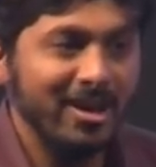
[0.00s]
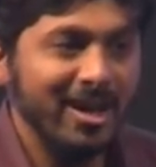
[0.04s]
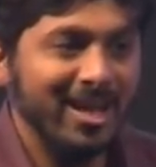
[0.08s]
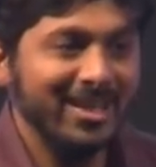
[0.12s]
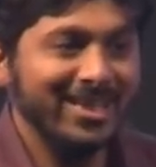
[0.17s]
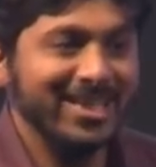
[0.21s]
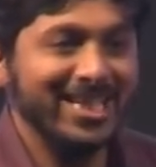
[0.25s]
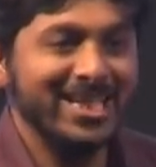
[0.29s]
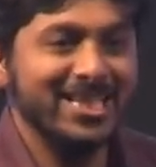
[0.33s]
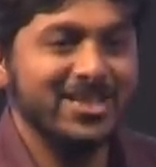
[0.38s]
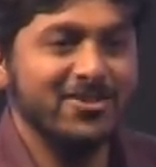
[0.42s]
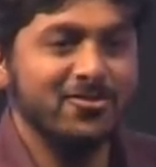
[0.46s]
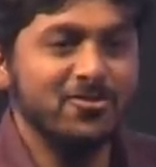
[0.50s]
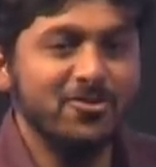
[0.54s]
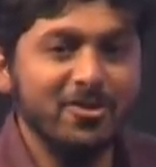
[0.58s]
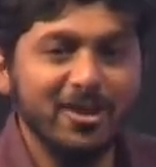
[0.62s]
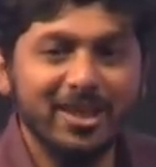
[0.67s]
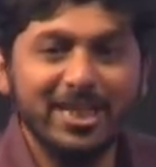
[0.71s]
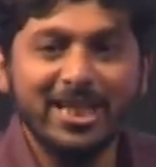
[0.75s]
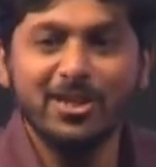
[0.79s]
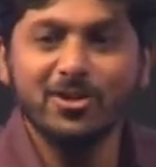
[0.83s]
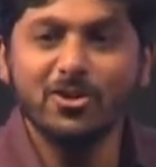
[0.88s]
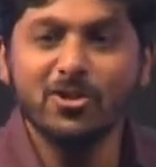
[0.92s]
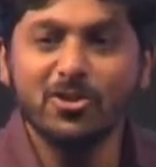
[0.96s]
I think it's
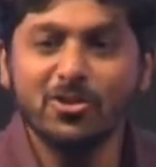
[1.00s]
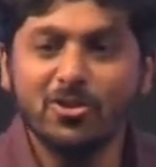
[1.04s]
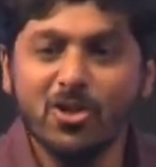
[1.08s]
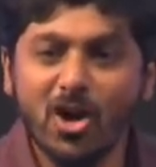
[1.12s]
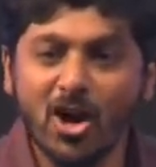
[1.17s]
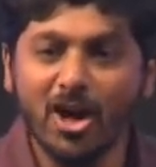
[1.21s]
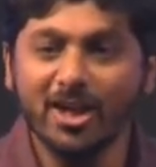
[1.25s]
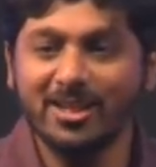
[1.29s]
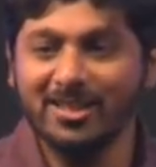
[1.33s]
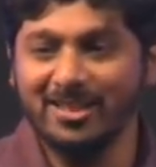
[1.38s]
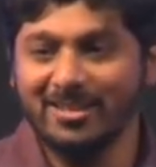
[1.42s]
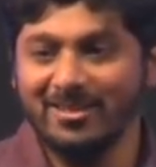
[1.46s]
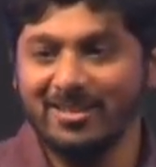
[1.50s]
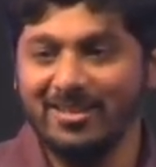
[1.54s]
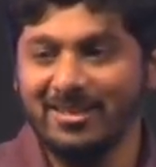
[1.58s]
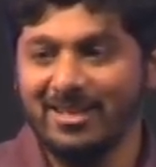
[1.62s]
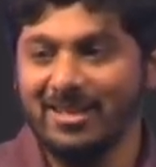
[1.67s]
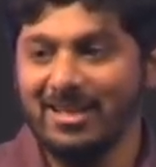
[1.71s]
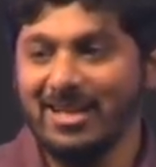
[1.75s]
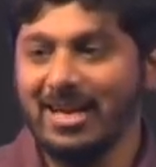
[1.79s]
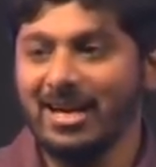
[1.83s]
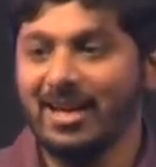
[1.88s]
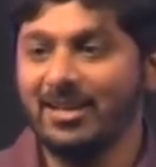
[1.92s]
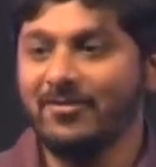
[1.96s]
really not
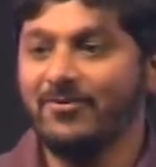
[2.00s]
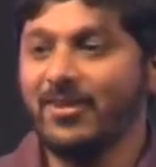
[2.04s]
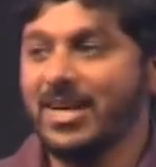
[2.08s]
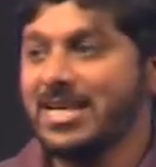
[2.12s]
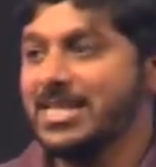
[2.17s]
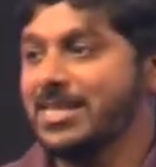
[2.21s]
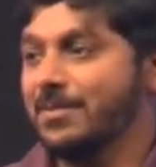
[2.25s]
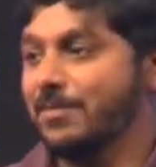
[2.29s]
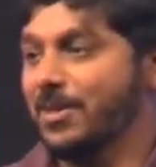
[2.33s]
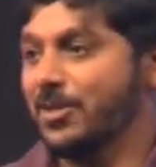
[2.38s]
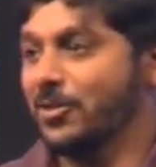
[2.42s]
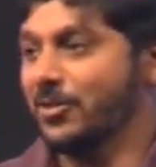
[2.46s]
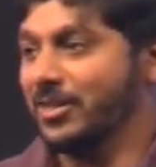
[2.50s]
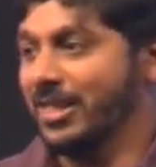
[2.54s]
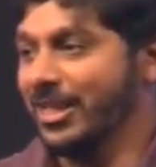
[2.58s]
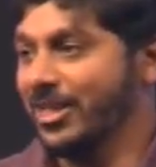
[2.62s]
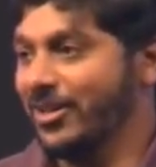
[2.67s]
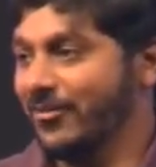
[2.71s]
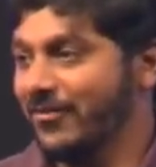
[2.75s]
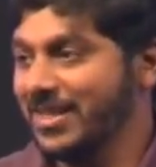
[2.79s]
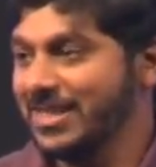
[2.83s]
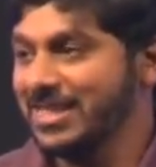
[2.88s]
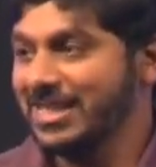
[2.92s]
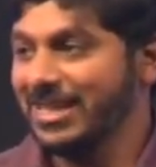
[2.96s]
advisable to think
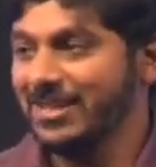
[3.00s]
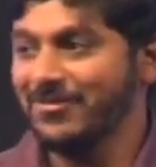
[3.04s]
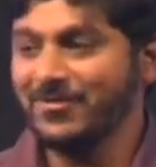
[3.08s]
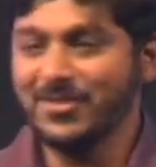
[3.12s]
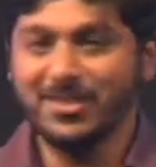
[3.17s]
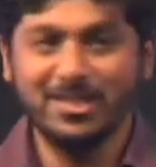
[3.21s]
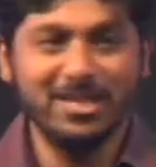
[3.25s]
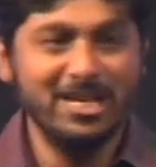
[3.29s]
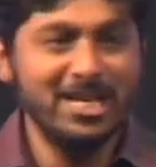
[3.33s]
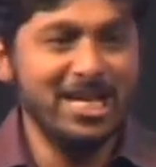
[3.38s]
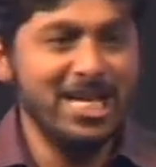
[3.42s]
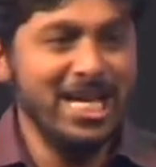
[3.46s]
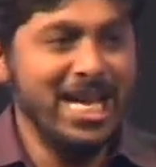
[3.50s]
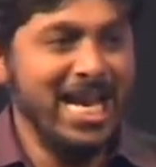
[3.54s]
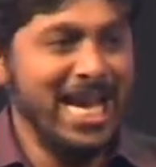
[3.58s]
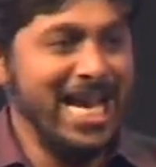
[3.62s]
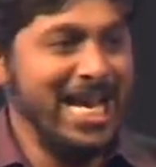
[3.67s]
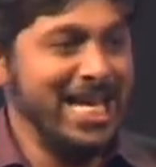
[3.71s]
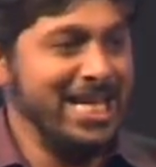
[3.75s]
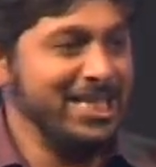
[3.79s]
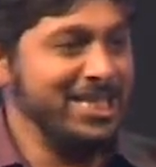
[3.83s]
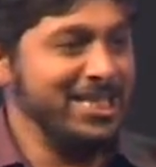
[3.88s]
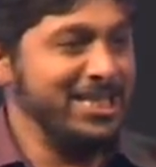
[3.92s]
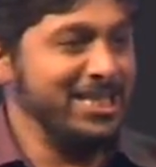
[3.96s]
of ourselves
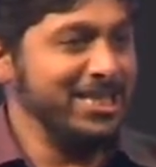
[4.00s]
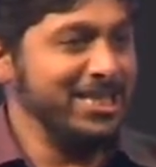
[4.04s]
as